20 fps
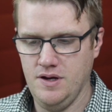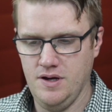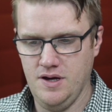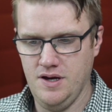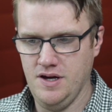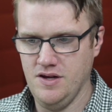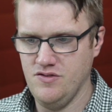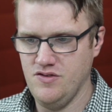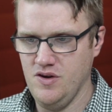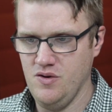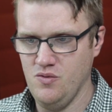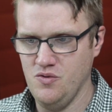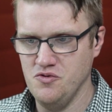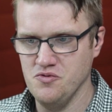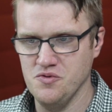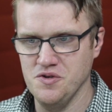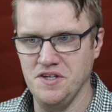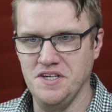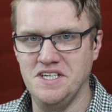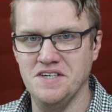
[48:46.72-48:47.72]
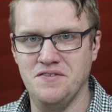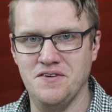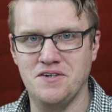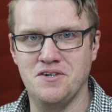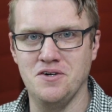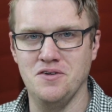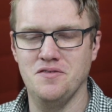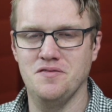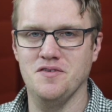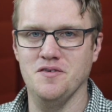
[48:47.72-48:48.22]
it was really
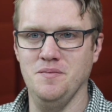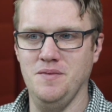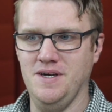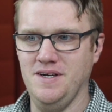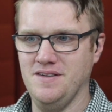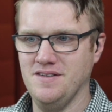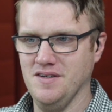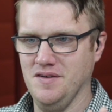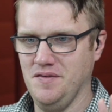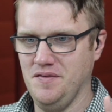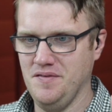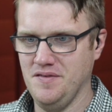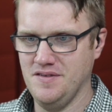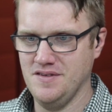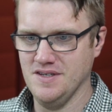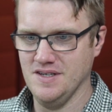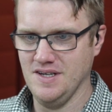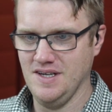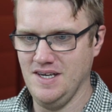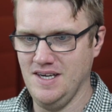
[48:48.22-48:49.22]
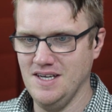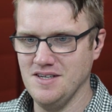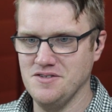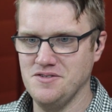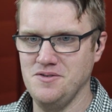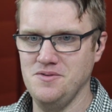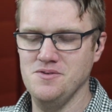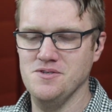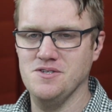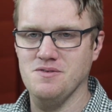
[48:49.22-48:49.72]
difficult for me to get
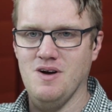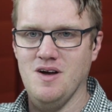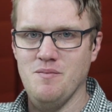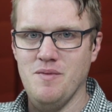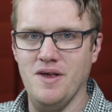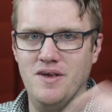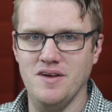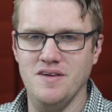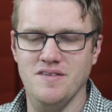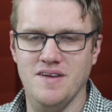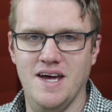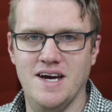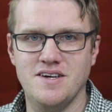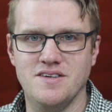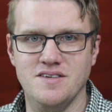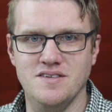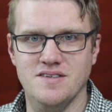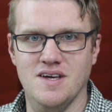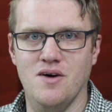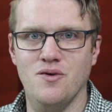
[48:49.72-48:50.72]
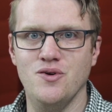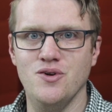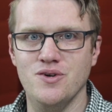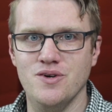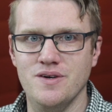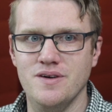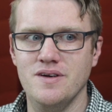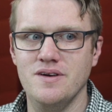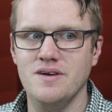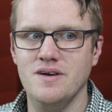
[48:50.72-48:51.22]
students to write melodies that actually sound
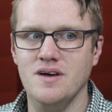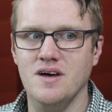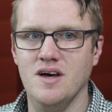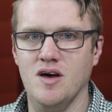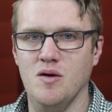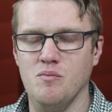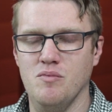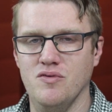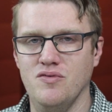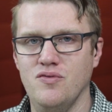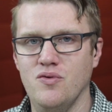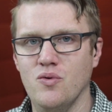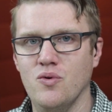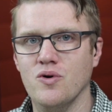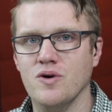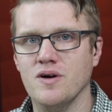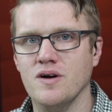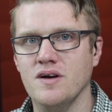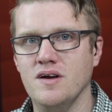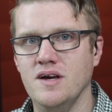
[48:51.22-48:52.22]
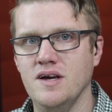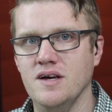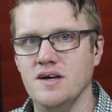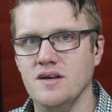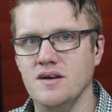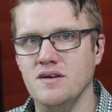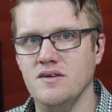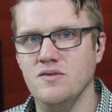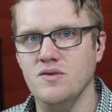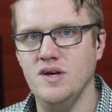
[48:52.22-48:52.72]
good before,
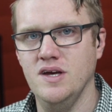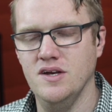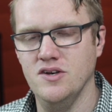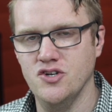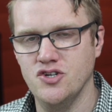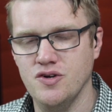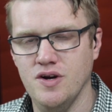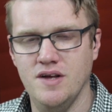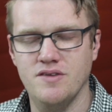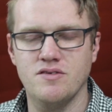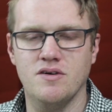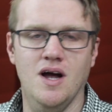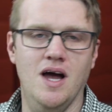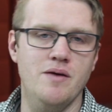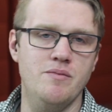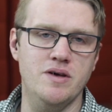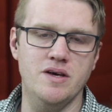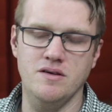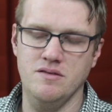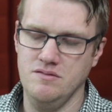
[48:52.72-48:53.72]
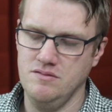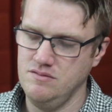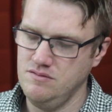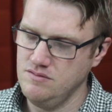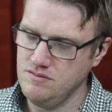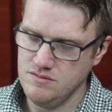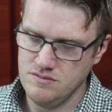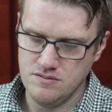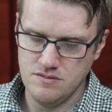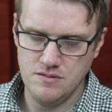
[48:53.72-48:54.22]
and in transcribing
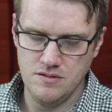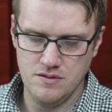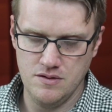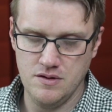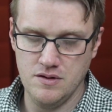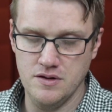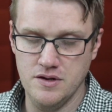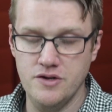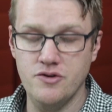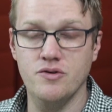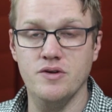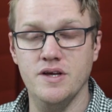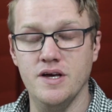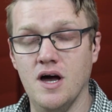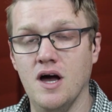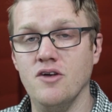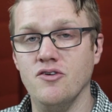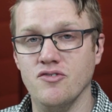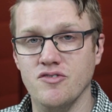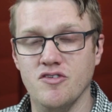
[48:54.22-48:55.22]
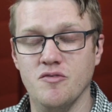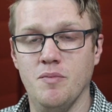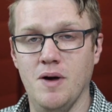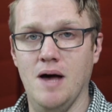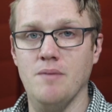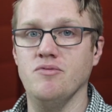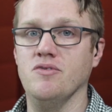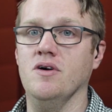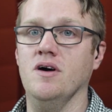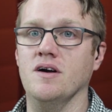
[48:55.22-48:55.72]
literally hundreds of
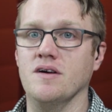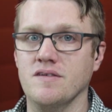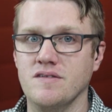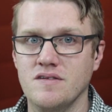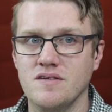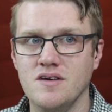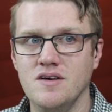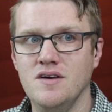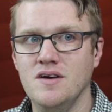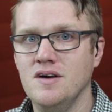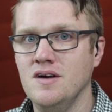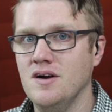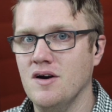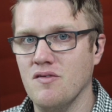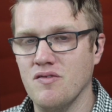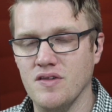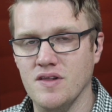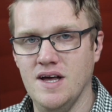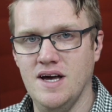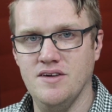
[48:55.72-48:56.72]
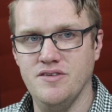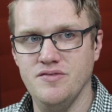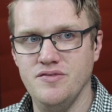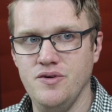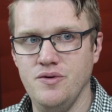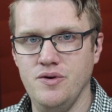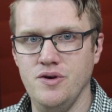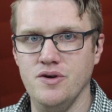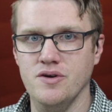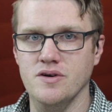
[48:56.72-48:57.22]
pop songs over the last
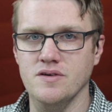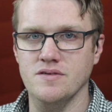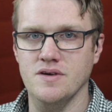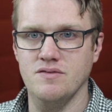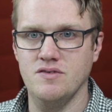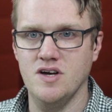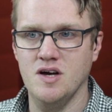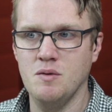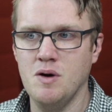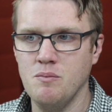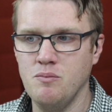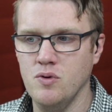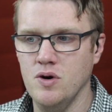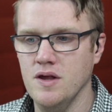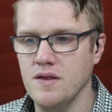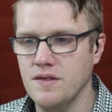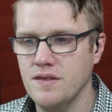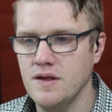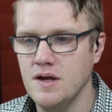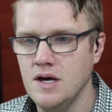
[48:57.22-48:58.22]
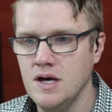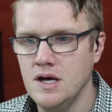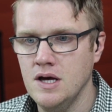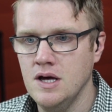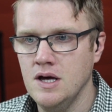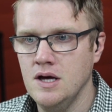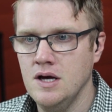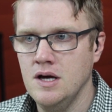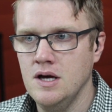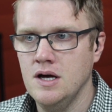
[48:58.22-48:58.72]
few years, I've come up with
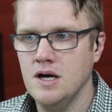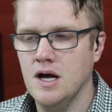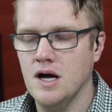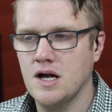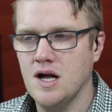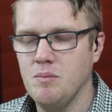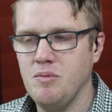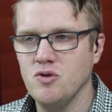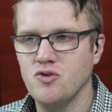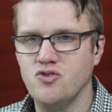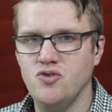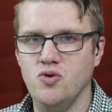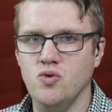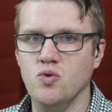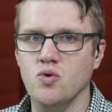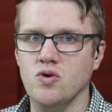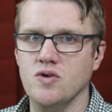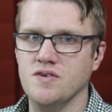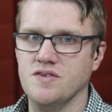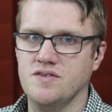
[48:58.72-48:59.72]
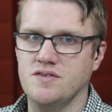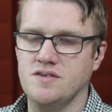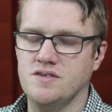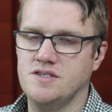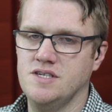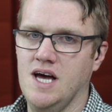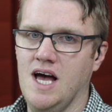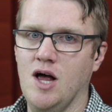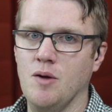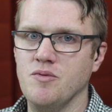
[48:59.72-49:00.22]
a couple tools
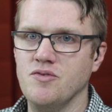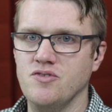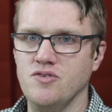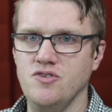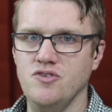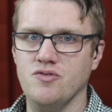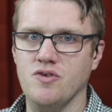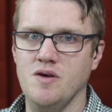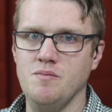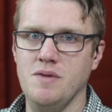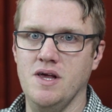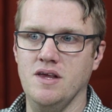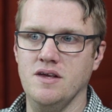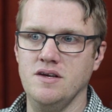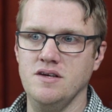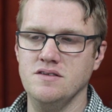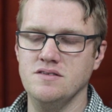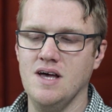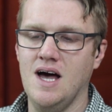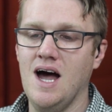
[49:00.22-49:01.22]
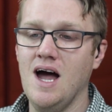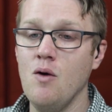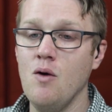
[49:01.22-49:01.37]
to help students write melodies. I